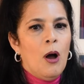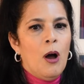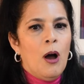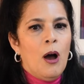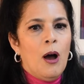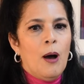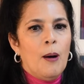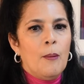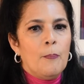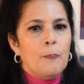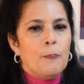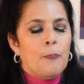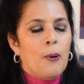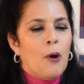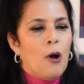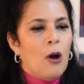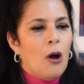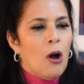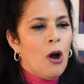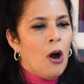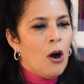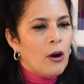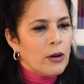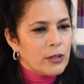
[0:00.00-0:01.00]

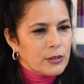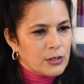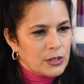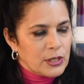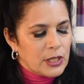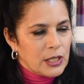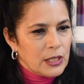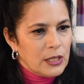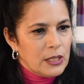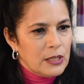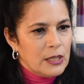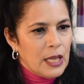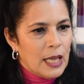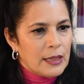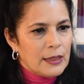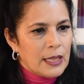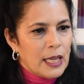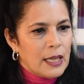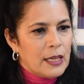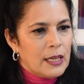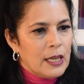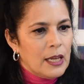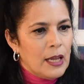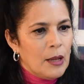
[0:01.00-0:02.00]
art that
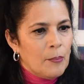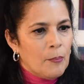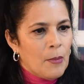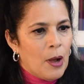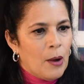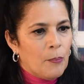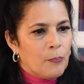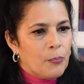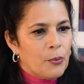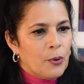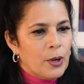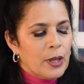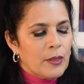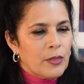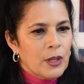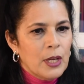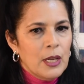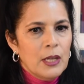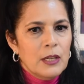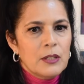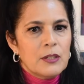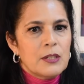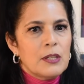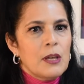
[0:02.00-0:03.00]
they came up with,
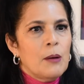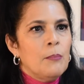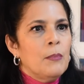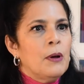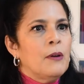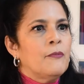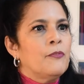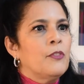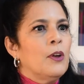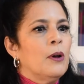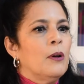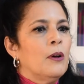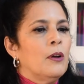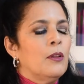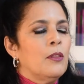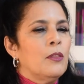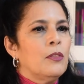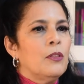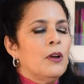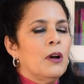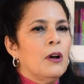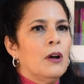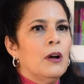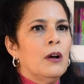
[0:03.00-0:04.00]
some of
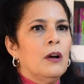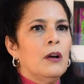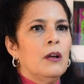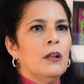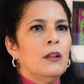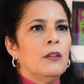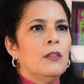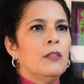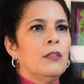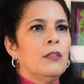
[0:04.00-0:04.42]
the